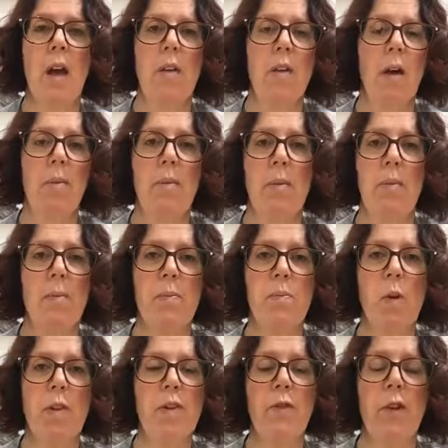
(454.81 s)
So I'm
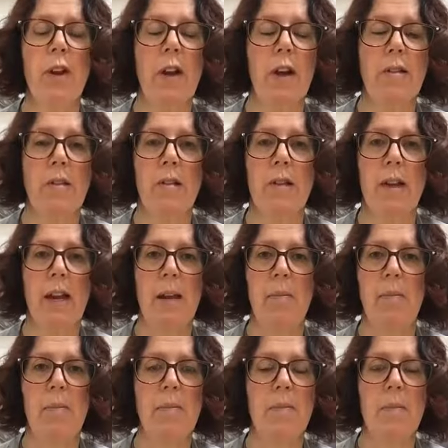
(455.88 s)
wonderful at going to
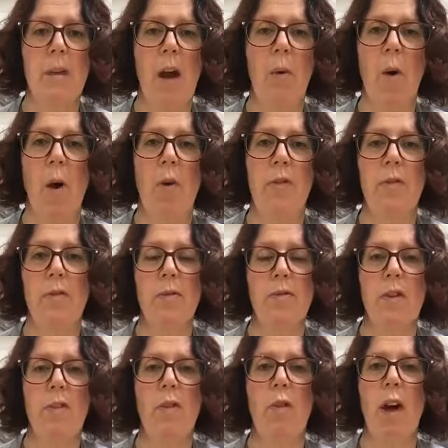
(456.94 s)
sleep, go off,
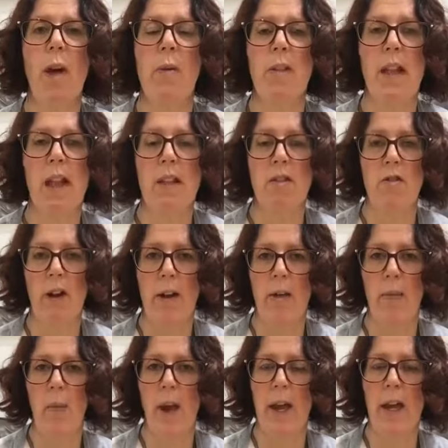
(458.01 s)
3 or 4 hours later I
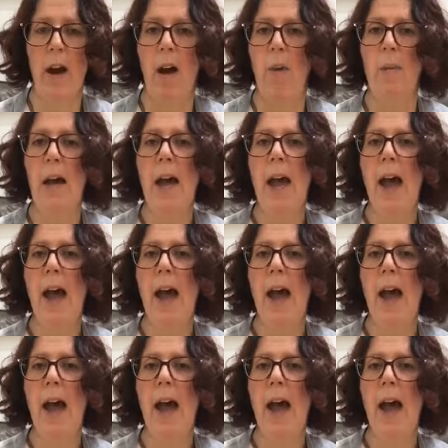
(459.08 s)
can wake up.